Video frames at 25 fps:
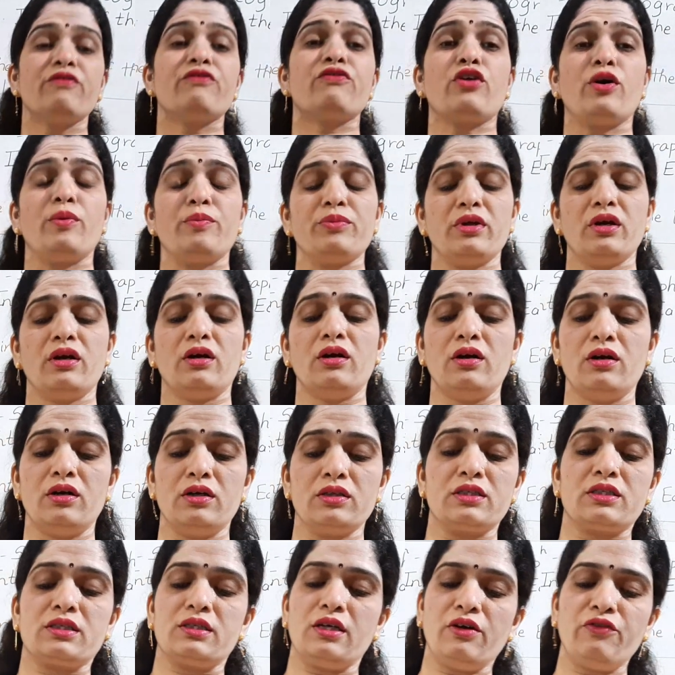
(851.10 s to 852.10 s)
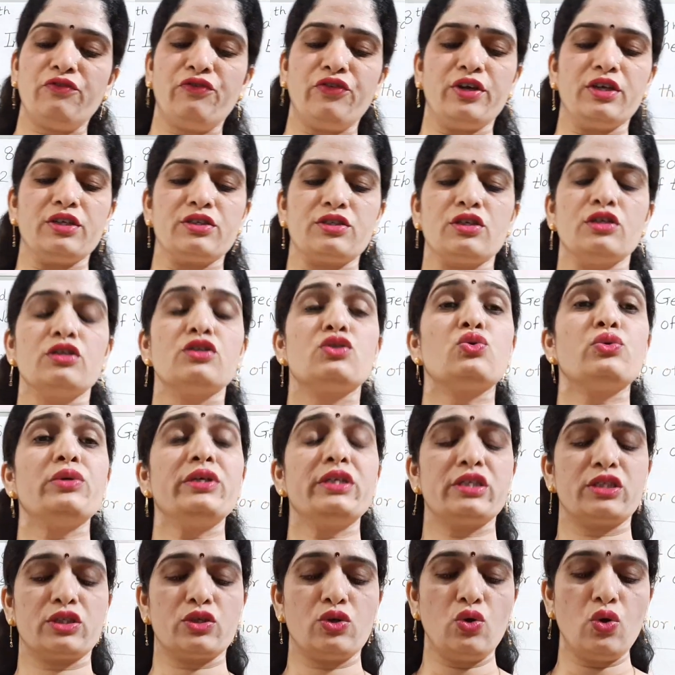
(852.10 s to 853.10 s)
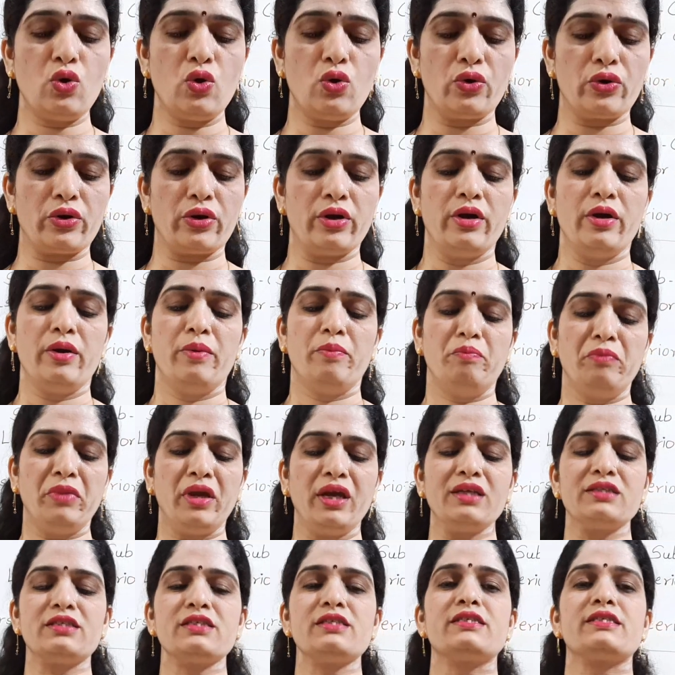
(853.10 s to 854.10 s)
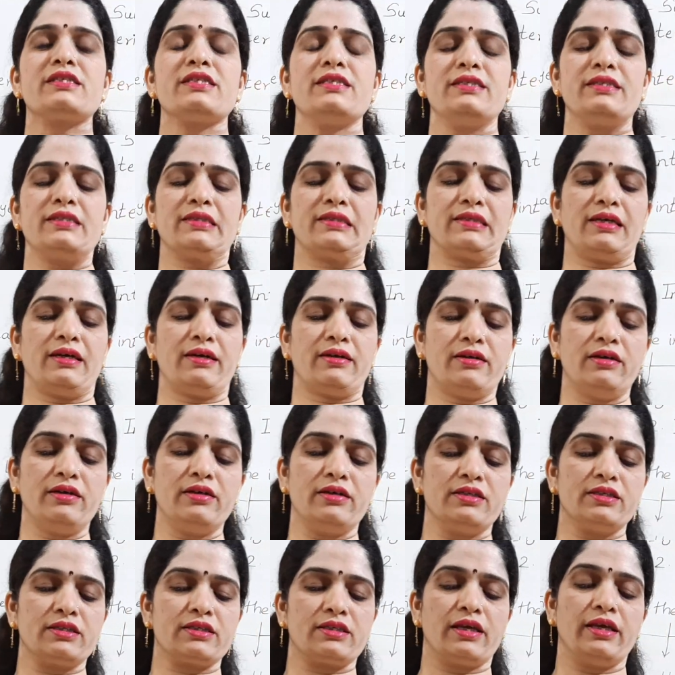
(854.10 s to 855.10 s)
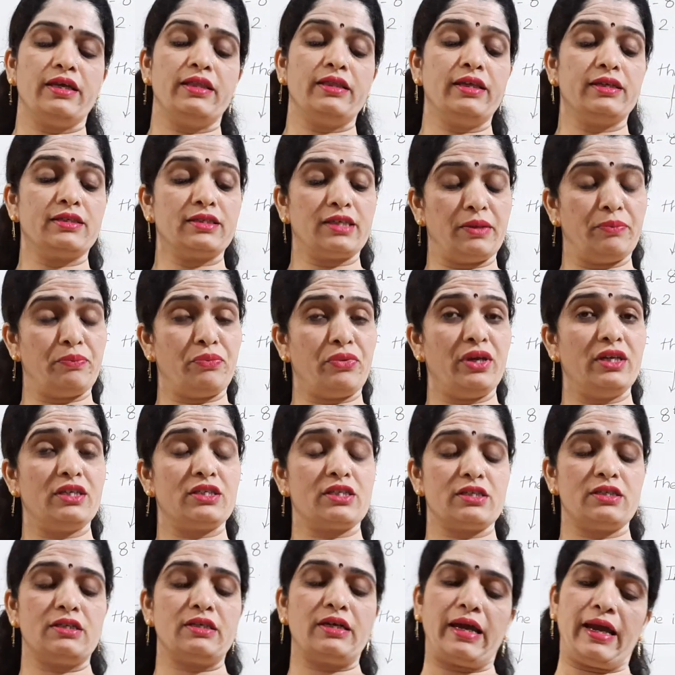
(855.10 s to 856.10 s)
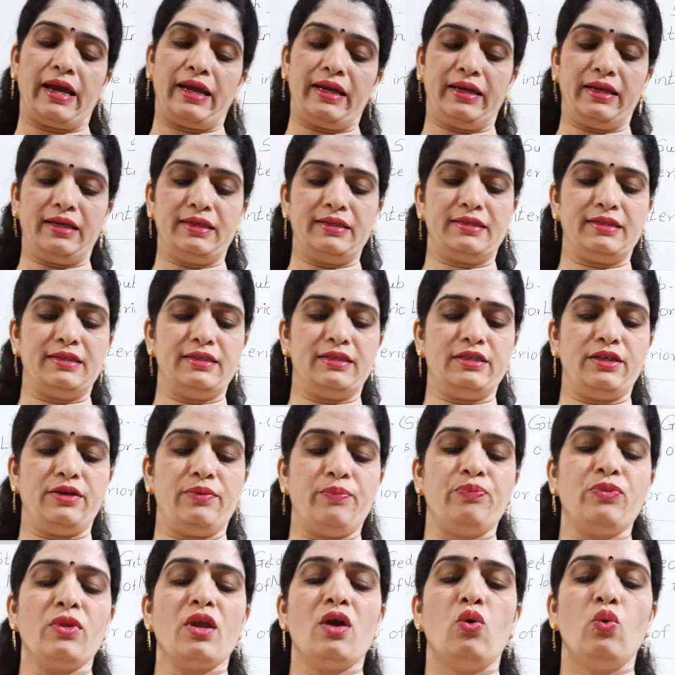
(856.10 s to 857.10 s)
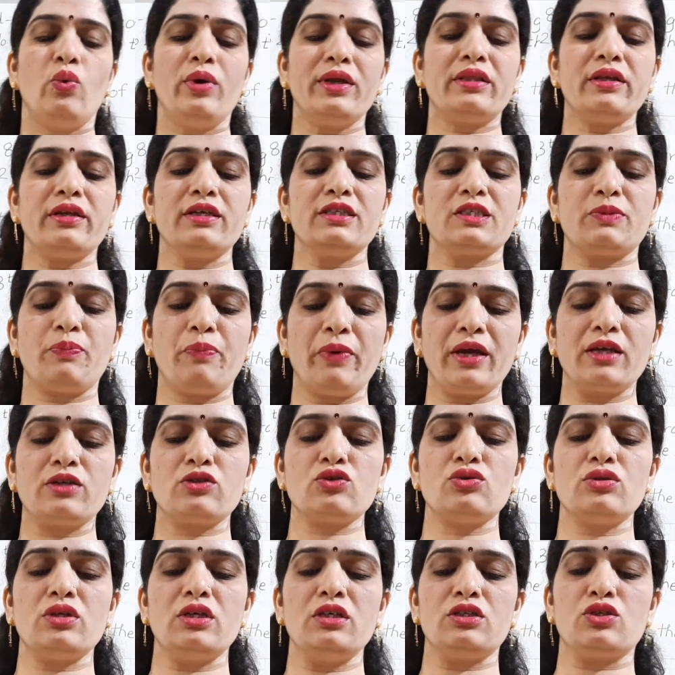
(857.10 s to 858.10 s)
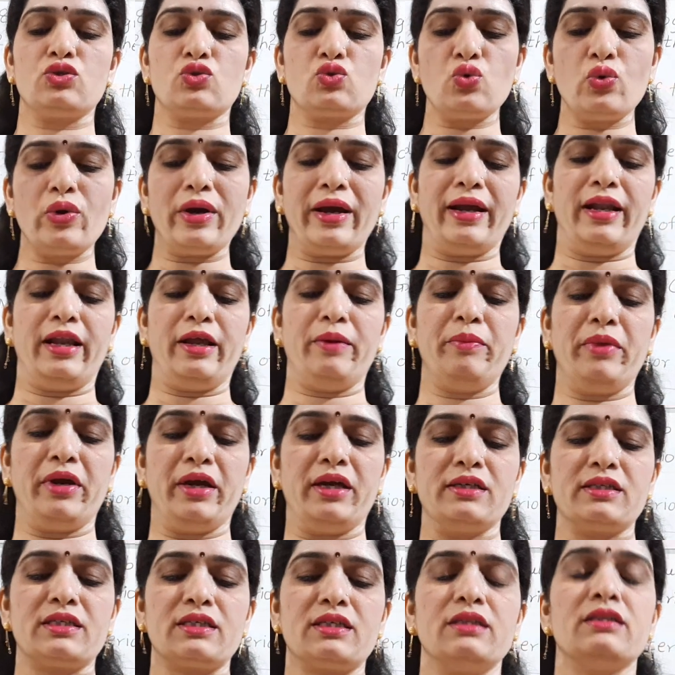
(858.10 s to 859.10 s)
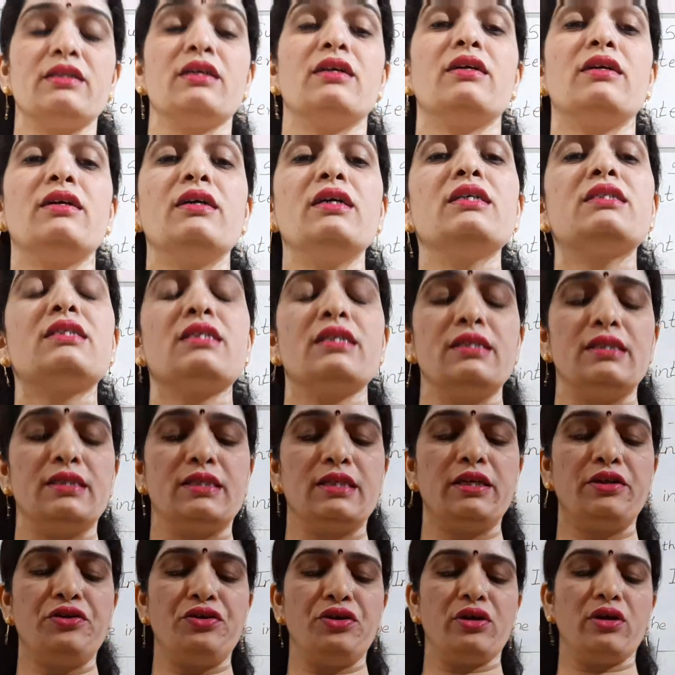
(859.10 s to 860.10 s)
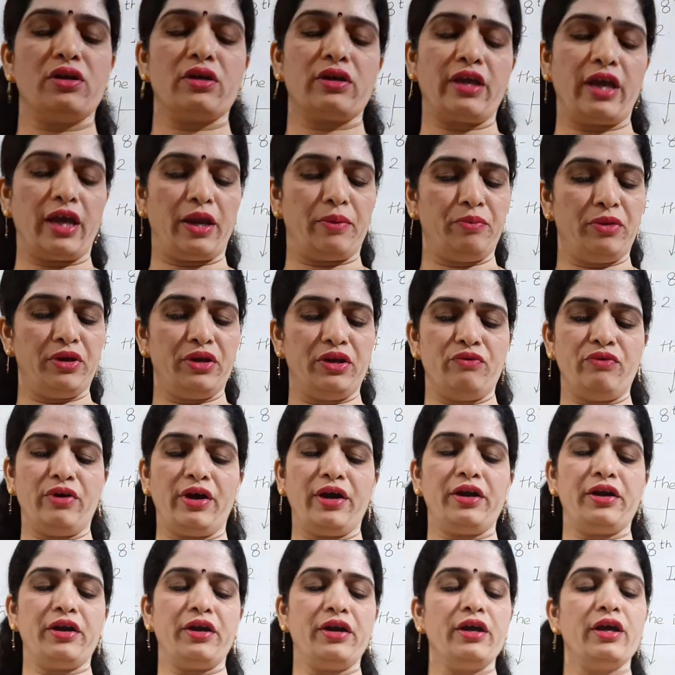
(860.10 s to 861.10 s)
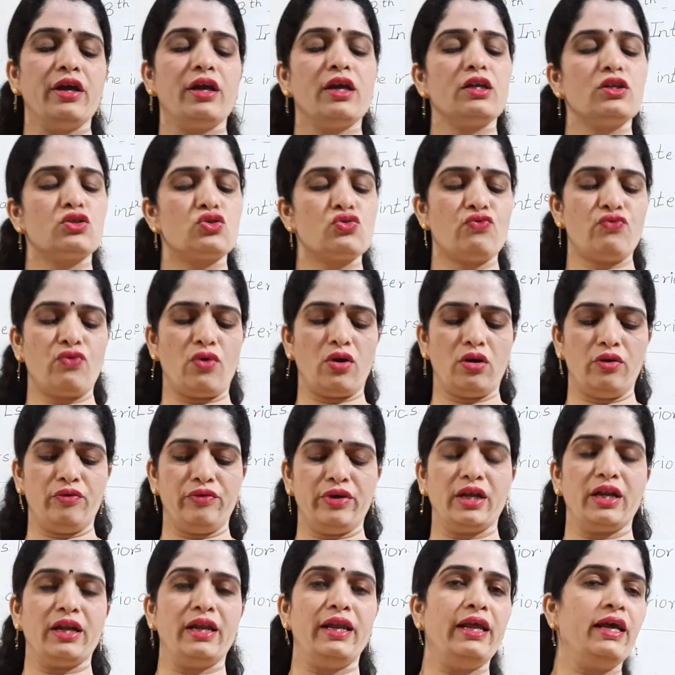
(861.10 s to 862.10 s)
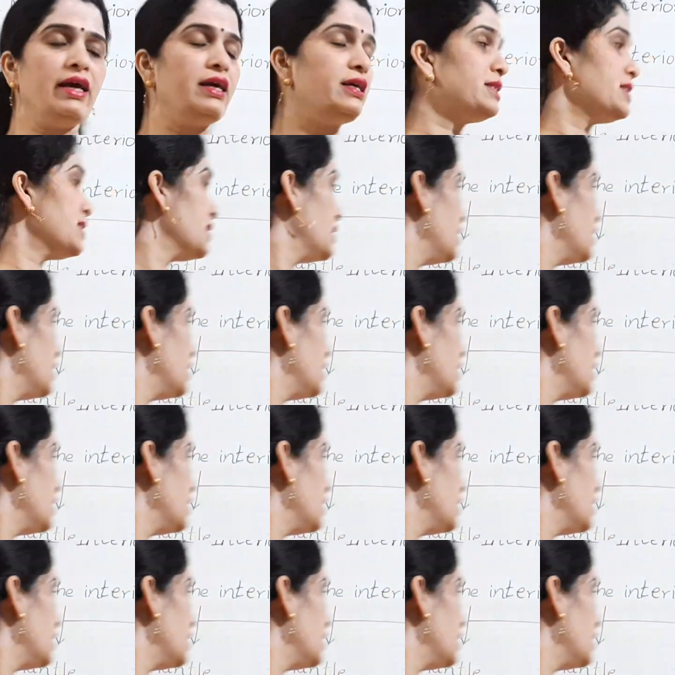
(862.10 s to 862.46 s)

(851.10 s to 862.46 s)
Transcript: from the earth's surface to its core, major changes occurs in the temperature and density. With respect to these 2 elements, the earth's interior can be divided into following layers,